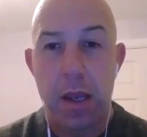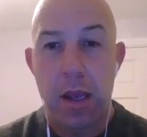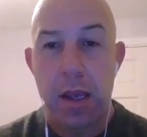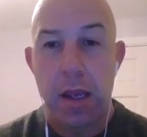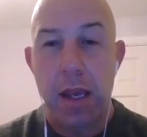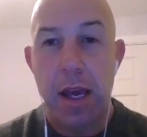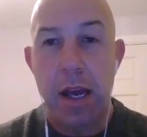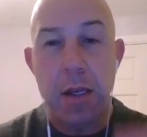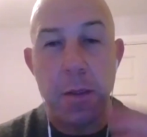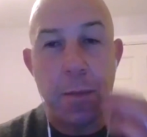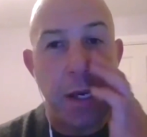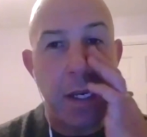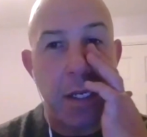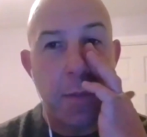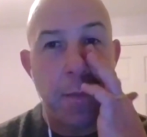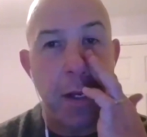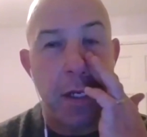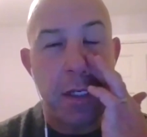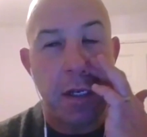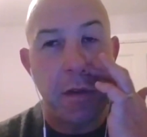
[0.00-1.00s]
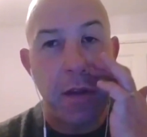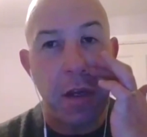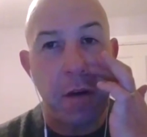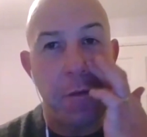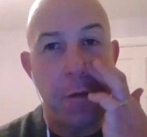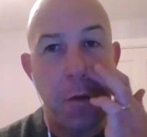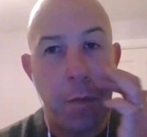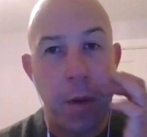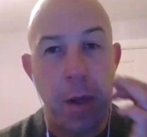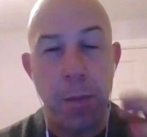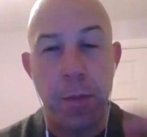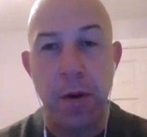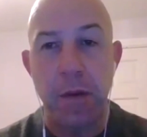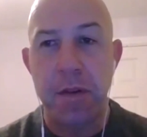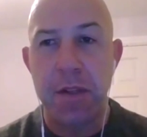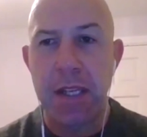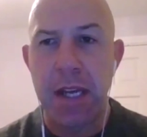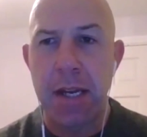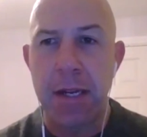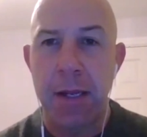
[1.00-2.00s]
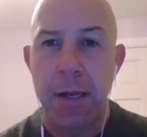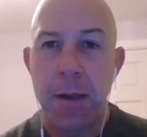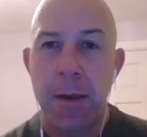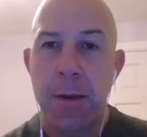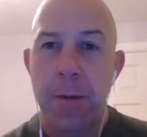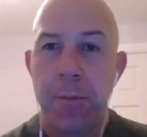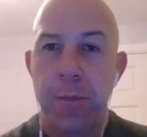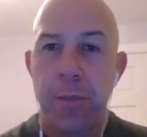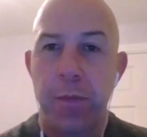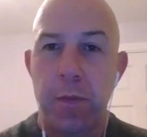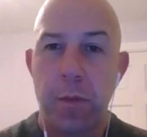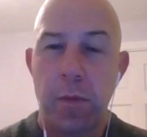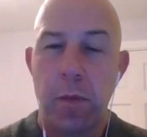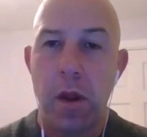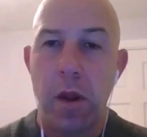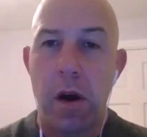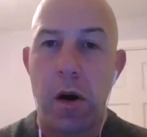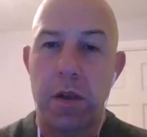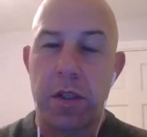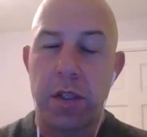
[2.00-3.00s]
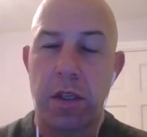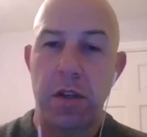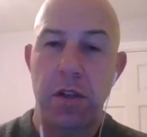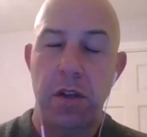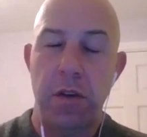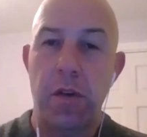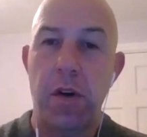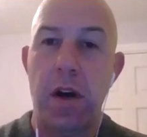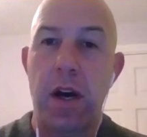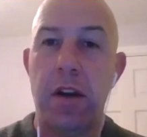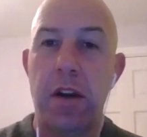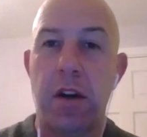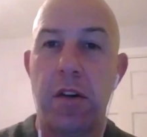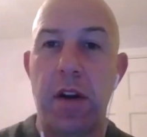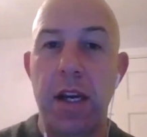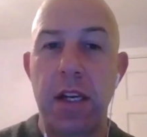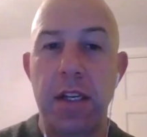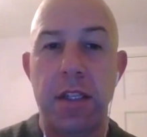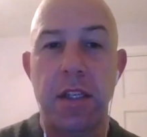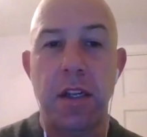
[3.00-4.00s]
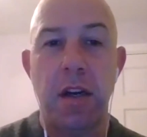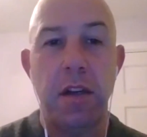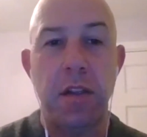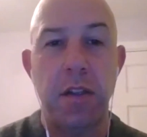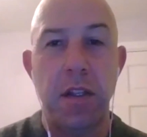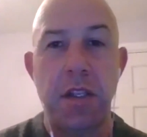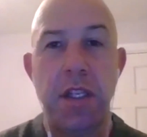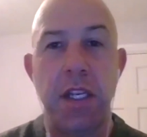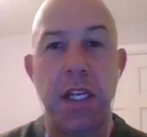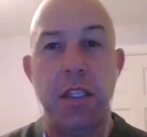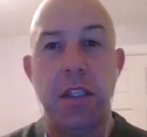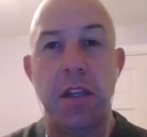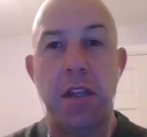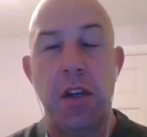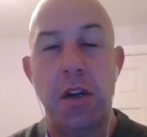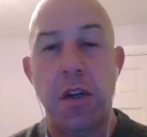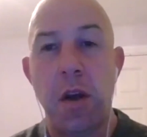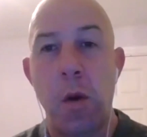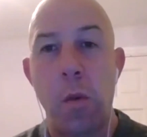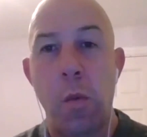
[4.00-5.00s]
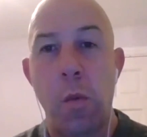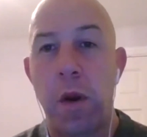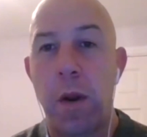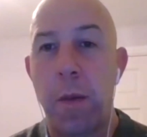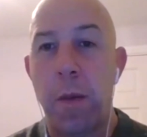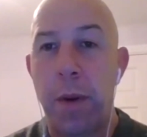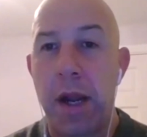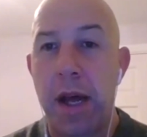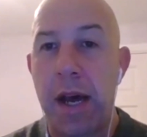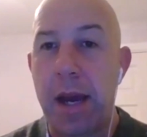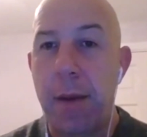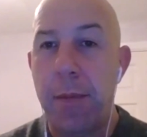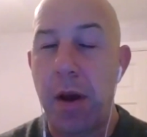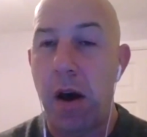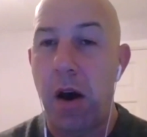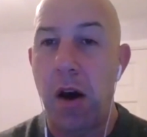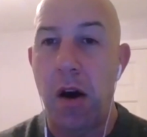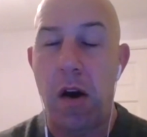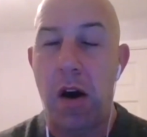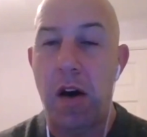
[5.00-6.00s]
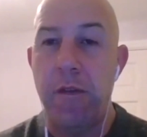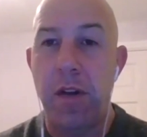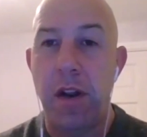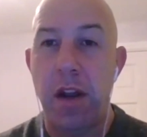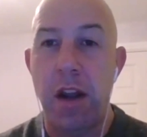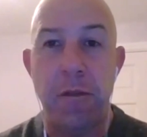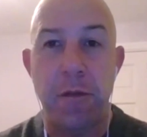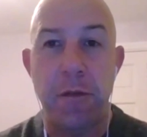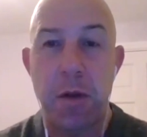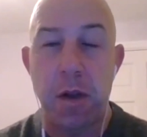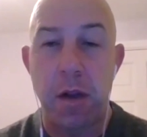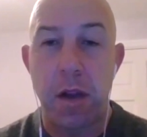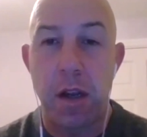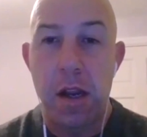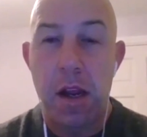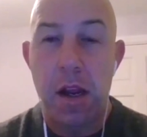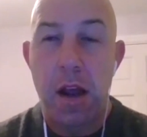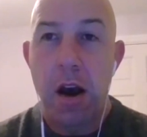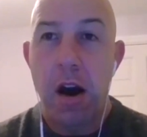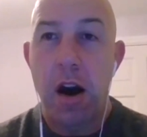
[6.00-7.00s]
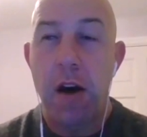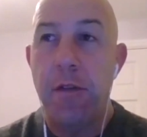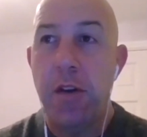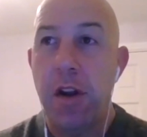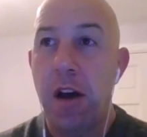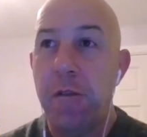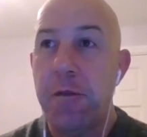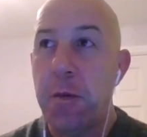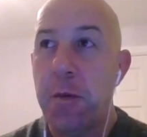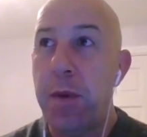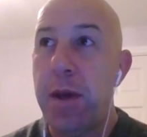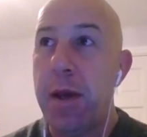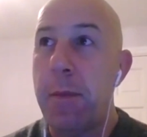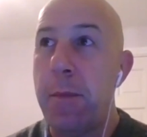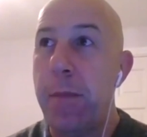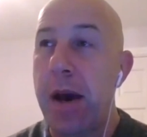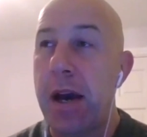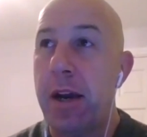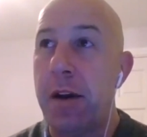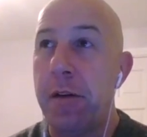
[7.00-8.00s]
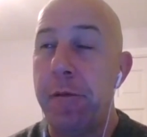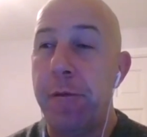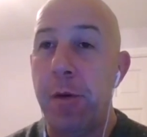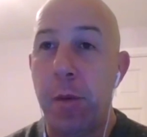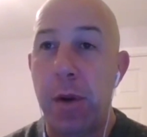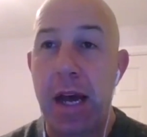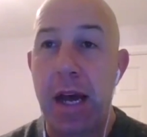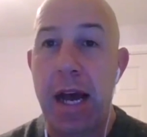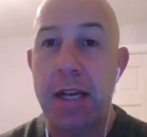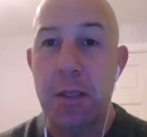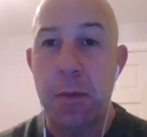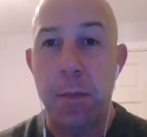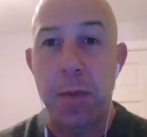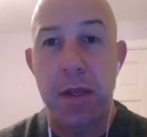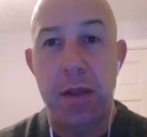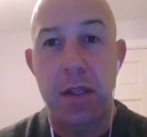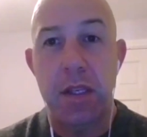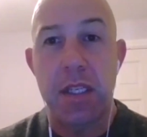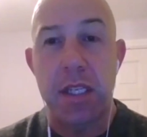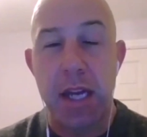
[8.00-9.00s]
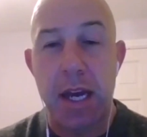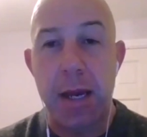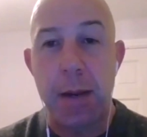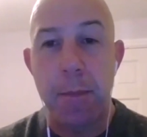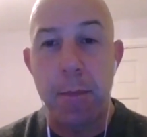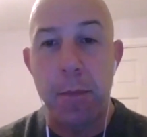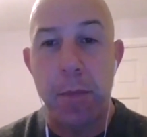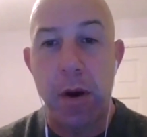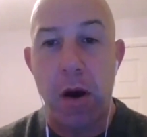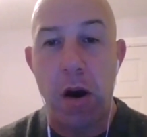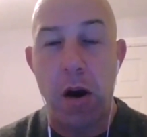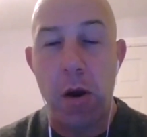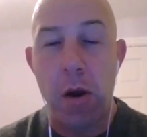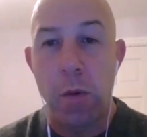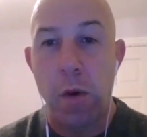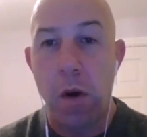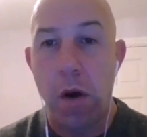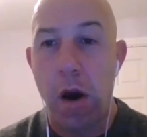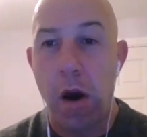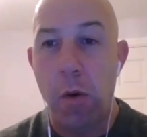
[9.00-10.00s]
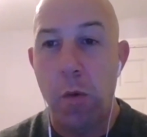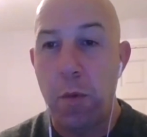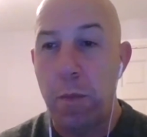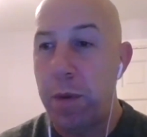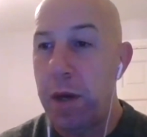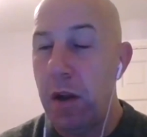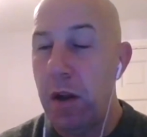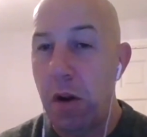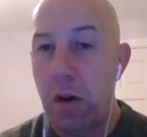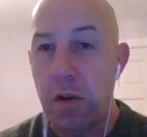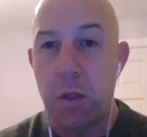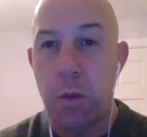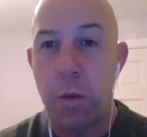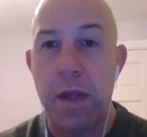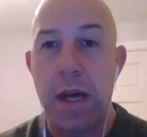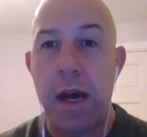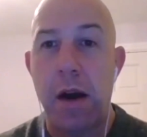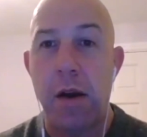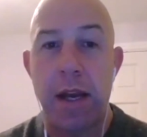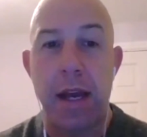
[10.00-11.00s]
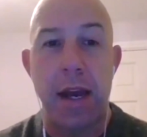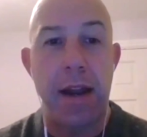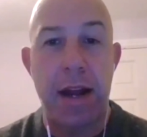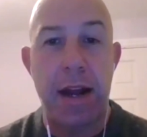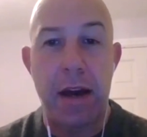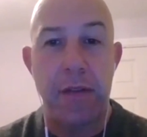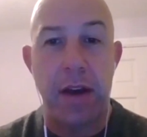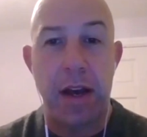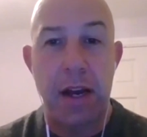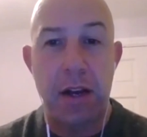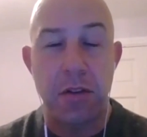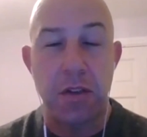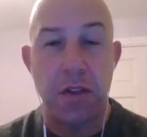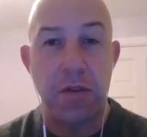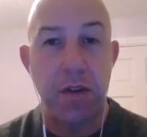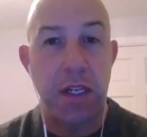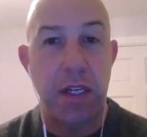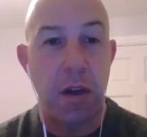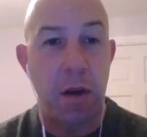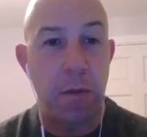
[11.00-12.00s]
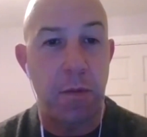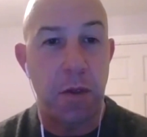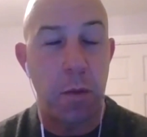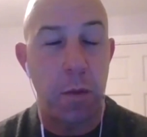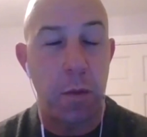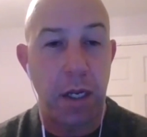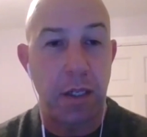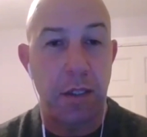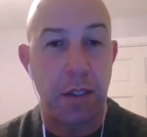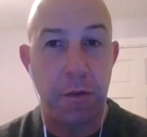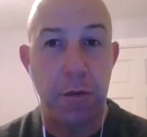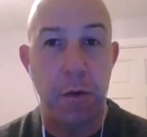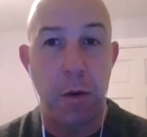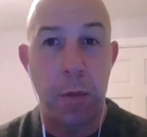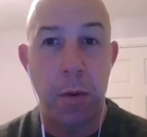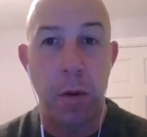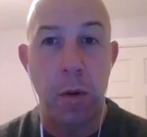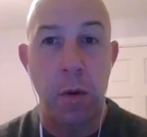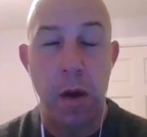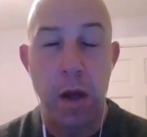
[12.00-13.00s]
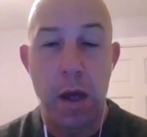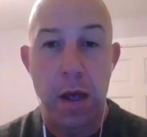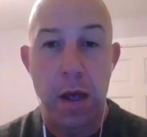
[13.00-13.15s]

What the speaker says: yeah, as Bakes mentioned, I think a few people have said, oh, it's because you've not had a great start to the season, you don't want to play. I mean, I've loved being back at football. It hasn't been the same, but I would be lost without getting out of the house 3 times a week to football.